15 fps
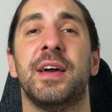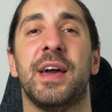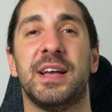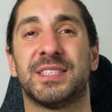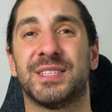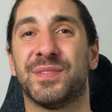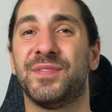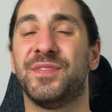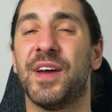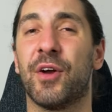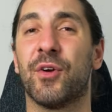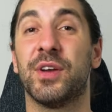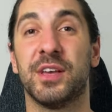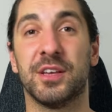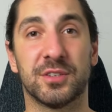It's a
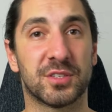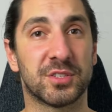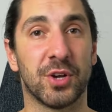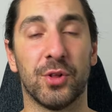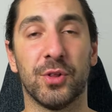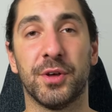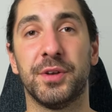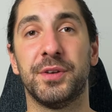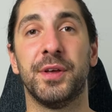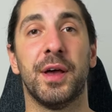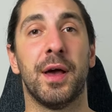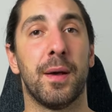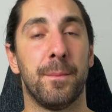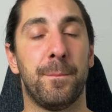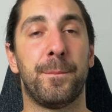very solid
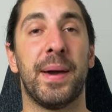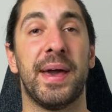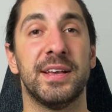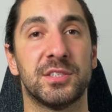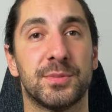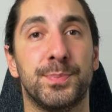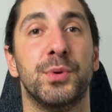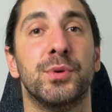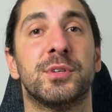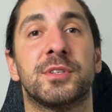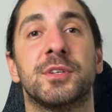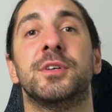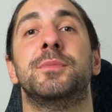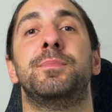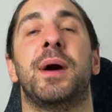bass boosted,